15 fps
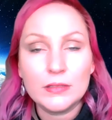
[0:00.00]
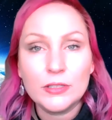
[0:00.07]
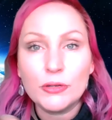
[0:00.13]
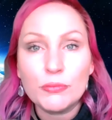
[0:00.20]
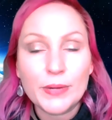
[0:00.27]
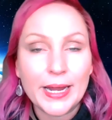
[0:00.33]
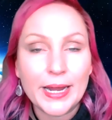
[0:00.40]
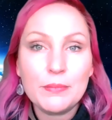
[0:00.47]

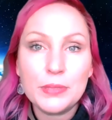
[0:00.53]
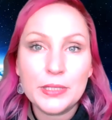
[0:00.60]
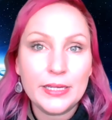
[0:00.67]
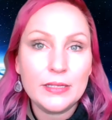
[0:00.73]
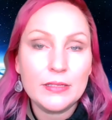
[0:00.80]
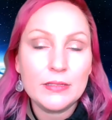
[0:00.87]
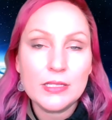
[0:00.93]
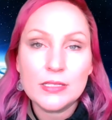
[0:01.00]

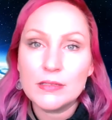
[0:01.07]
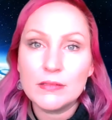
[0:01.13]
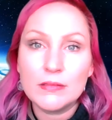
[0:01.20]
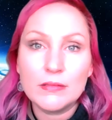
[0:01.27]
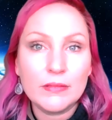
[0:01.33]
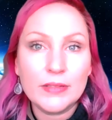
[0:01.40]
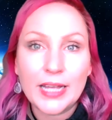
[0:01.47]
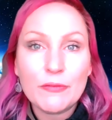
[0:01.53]
ramblings
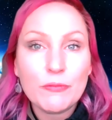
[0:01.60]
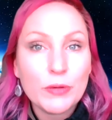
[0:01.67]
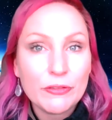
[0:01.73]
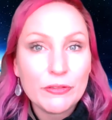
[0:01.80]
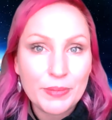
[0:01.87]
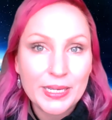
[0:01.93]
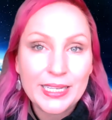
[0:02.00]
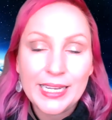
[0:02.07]
that
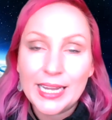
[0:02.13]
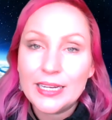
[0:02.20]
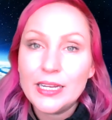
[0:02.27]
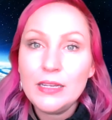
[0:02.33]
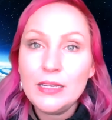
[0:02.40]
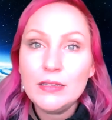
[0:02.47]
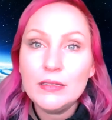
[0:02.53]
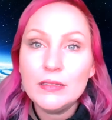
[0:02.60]
we've been
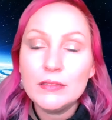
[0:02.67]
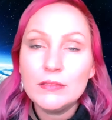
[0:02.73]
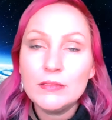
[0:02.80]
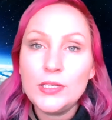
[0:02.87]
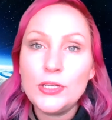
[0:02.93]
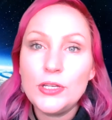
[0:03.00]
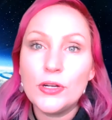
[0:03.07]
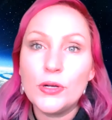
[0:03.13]
getting.
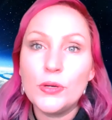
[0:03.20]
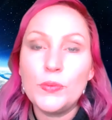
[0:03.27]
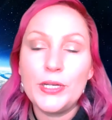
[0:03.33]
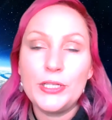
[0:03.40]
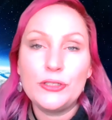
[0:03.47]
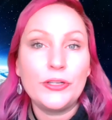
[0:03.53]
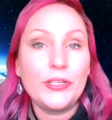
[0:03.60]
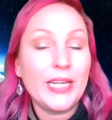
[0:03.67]
You know,
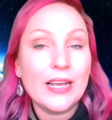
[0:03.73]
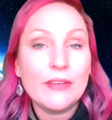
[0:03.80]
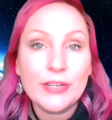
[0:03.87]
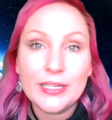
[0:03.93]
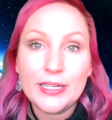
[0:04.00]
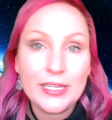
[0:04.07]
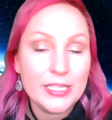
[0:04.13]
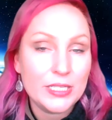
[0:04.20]
we don't have
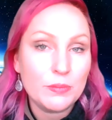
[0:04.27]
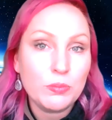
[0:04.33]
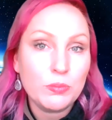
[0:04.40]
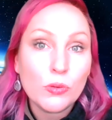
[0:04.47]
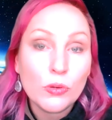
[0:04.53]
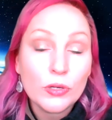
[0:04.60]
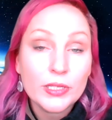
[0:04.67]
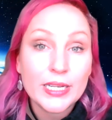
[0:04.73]
any
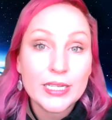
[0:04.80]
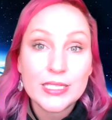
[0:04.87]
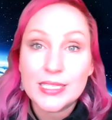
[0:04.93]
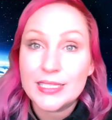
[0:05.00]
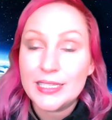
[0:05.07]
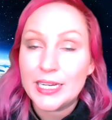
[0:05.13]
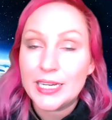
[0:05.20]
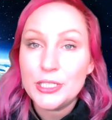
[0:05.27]
support as
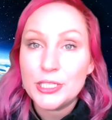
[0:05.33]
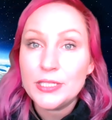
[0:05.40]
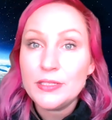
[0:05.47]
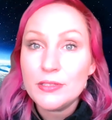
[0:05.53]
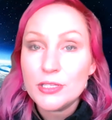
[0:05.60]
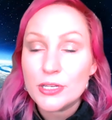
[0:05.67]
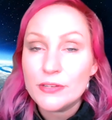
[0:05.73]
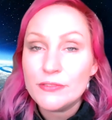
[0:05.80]
a
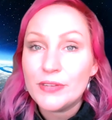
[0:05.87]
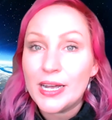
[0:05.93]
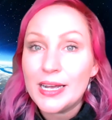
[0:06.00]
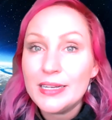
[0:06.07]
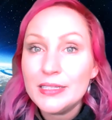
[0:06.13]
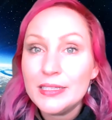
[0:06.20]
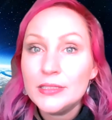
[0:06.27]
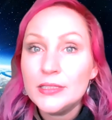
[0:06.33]
nation so
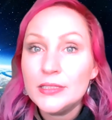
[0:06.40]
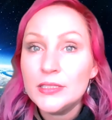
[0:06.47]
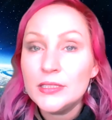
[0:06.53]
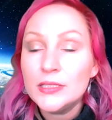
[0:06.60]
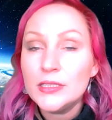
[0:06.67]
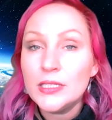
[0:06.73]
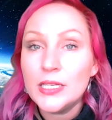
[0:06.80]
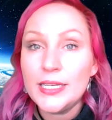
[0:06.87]
far
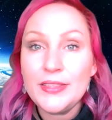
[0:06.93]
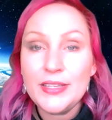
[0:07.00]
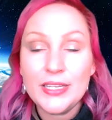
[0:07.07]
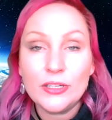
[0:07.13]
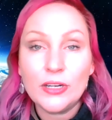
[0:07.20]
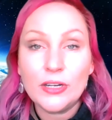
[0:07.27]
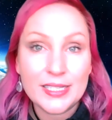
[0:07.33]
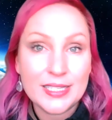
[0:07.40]
in the
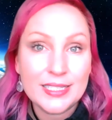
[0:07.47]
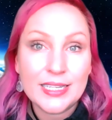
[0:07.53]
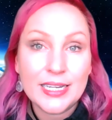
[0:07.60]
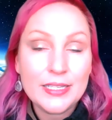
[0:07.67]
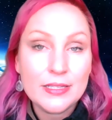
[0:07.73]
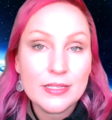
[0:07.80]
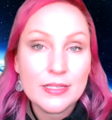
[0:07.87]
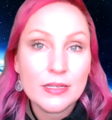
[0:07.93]
United
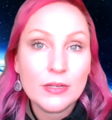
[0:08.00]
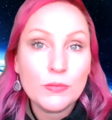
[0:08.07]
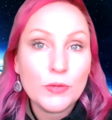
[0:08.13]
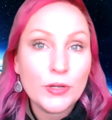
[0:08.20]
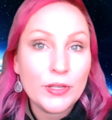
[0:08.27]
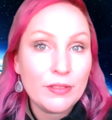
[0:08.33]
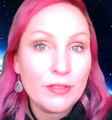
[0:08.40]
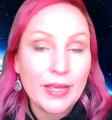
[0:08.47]
States
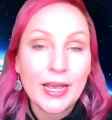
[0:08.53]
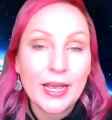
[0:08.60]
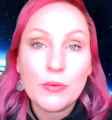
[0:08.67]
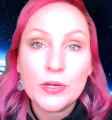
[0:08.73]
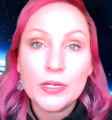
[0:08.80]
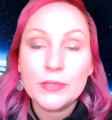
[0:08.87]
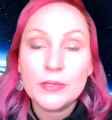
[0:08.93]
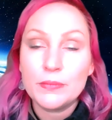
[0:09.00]
with
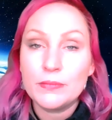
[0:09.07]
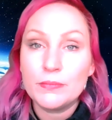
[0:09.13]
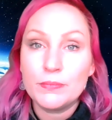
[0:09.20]
our